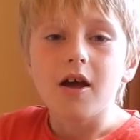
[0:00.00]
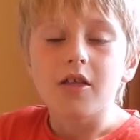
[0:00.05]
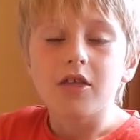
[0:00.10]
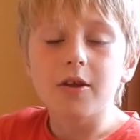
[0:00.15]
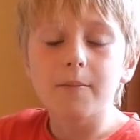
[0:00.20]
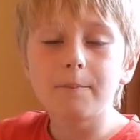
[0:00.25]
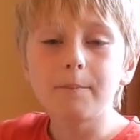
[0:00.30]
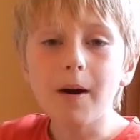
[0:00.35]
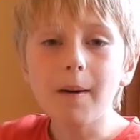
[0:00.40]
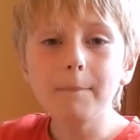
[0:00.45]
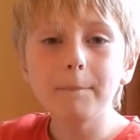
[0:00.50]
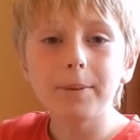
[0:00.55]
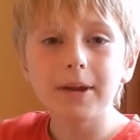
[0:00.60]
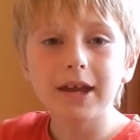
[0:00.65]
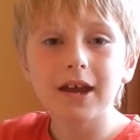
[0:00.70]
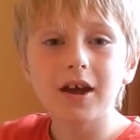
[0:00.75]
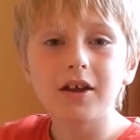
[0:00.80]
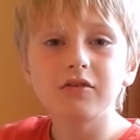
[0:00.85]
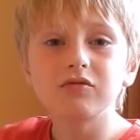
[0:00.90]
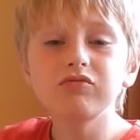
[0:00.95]
The
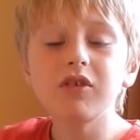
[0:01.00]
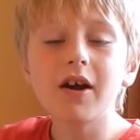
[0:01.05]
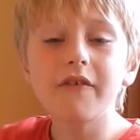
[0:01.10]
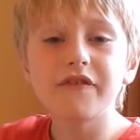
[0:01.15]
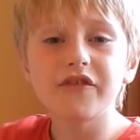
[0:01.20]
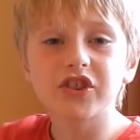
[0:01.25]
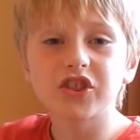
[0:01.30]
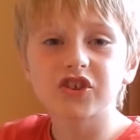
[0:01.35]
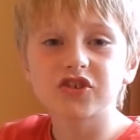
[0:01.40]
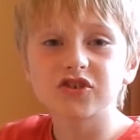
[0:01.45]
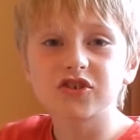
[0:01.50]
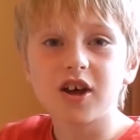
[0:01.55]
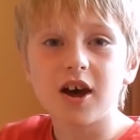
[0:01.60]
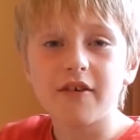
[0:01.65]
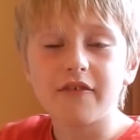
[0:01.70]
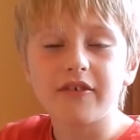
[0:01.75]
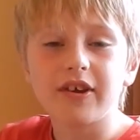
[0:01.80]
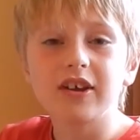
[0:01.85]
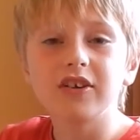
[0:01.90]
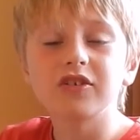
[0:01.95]
bumpier and rougher the
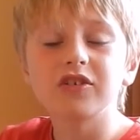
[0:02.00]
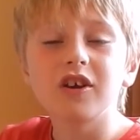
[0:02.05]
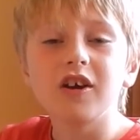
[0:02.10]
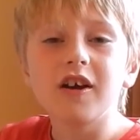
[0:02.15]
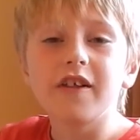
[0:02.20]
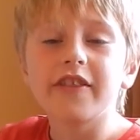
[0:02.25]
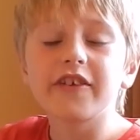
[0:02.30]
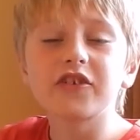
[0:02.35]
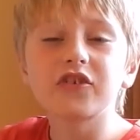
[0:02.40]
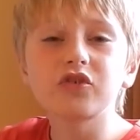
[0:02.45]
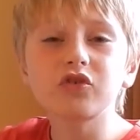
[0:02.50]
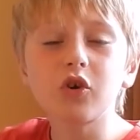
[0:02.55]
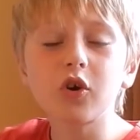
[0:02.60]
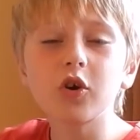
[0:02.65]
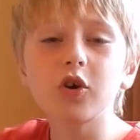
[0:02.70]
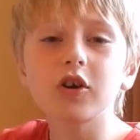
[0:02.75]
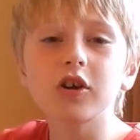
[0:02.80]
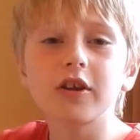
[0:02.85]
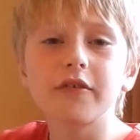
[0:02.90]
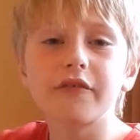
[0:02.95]
surface, the
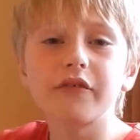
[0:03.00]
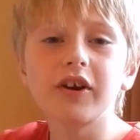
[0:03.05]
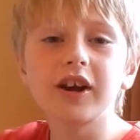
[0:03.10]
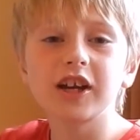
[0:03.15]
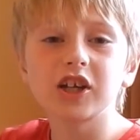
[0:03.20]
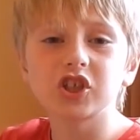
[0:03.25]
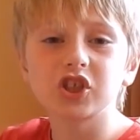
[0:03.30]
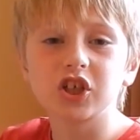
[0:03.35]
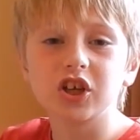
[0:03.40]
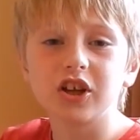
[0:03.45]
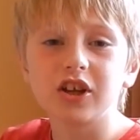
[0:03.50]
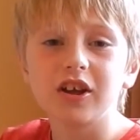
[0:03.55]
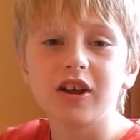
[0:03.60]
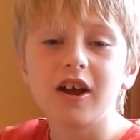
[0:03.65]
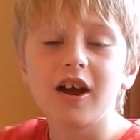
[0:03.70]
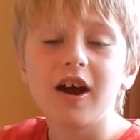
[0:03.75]
stronger the friction,